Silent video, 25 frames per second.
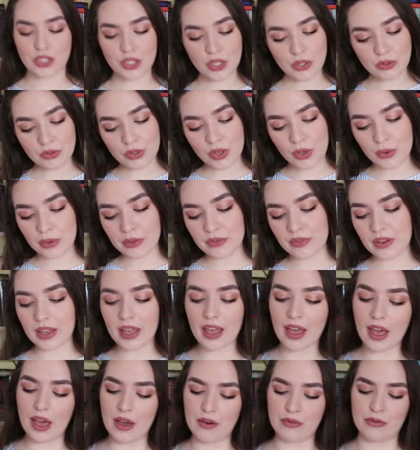don't know if I
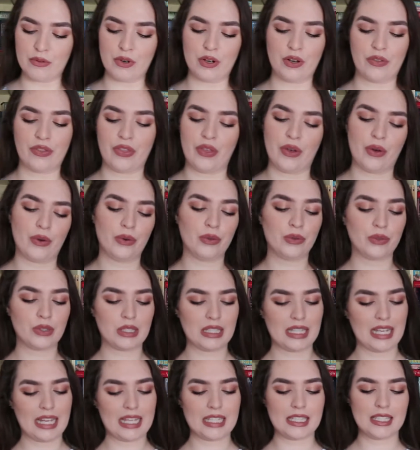have one of those.
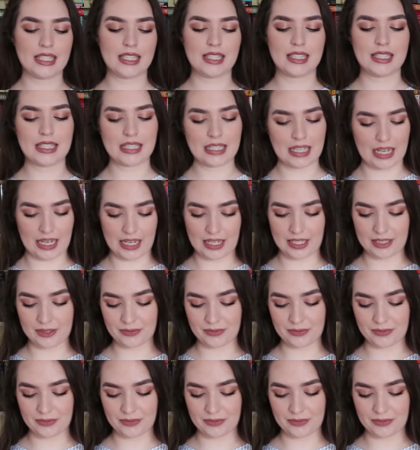Let's see.